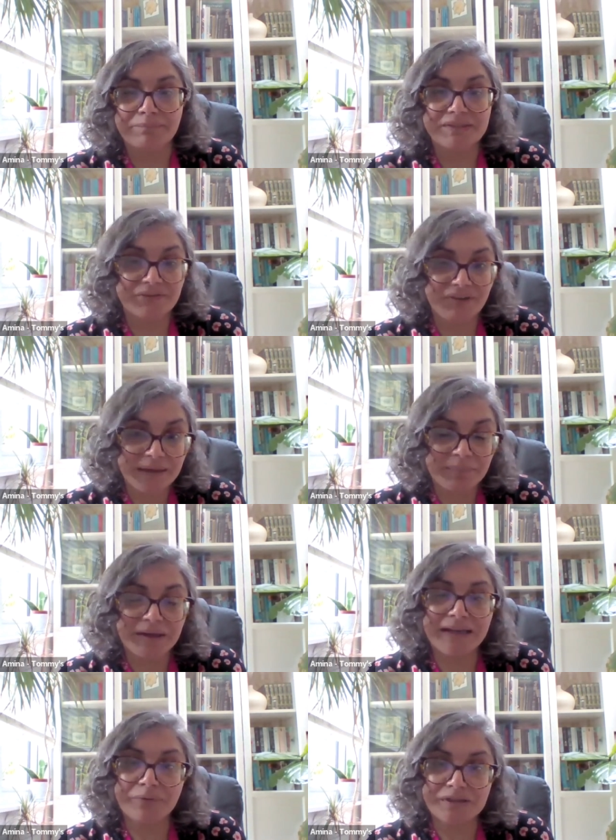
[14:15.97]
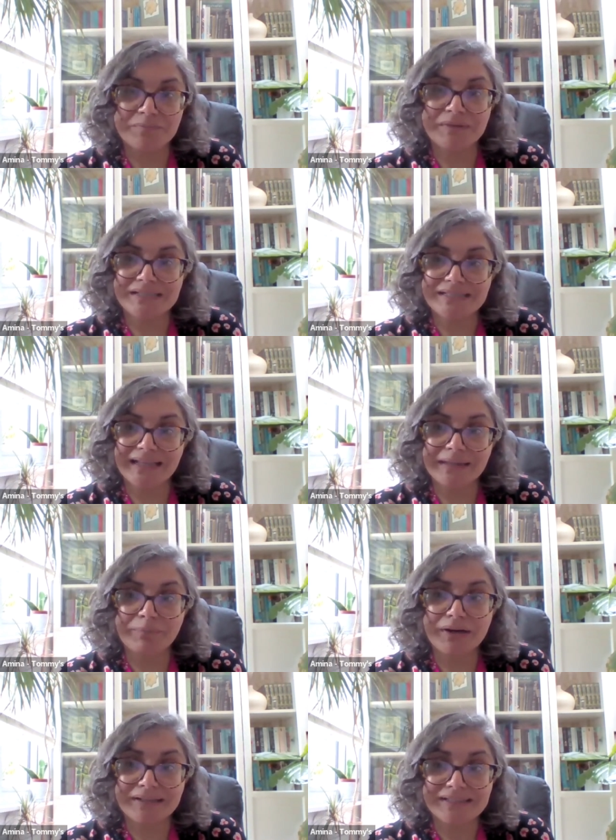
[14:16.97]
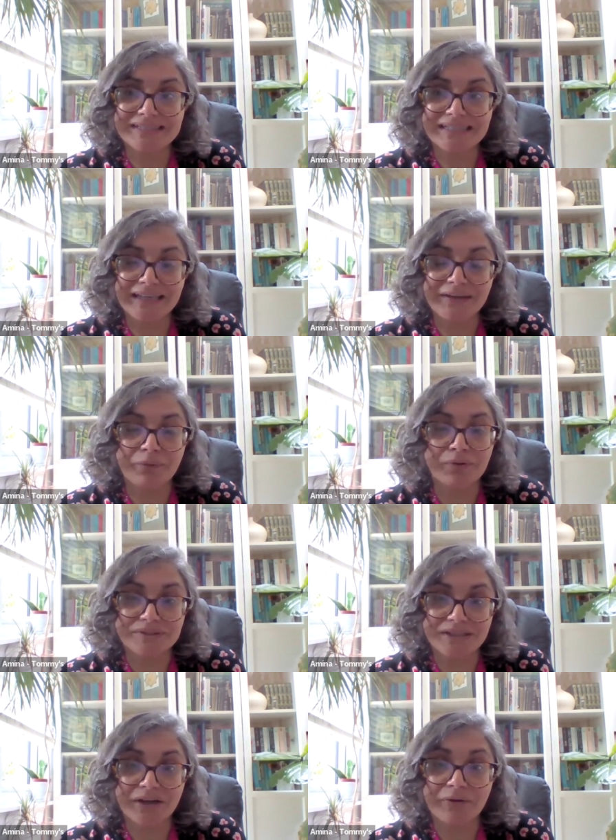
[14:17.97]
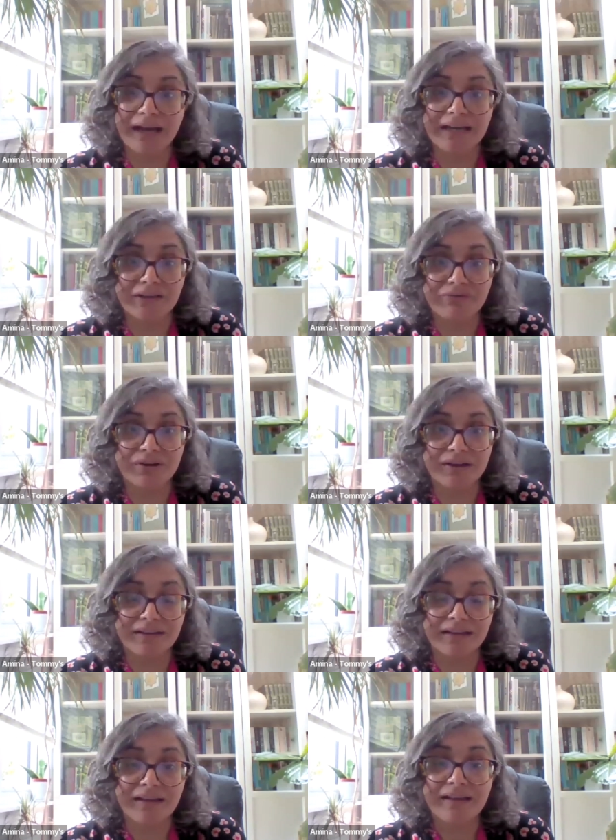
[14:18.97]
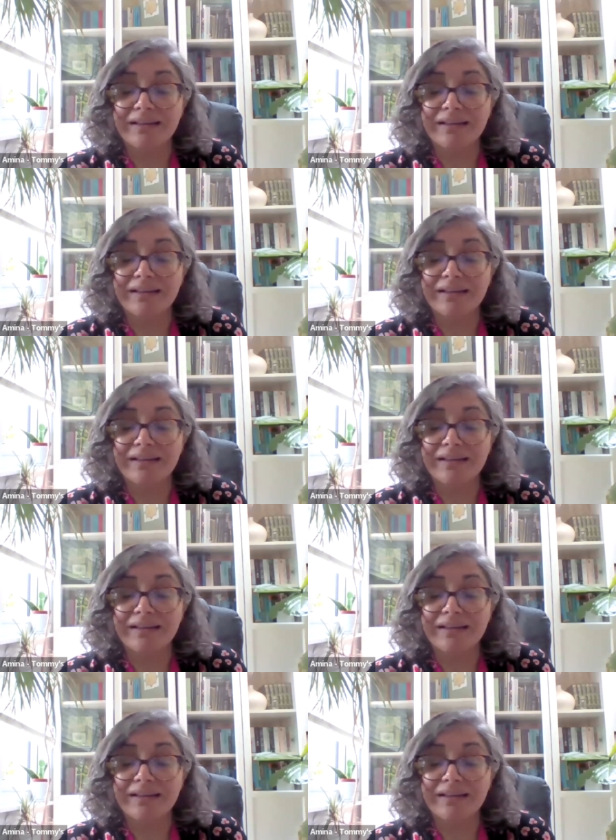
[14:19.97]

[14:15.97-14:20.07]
developing, which means that the pregnancy won't go any further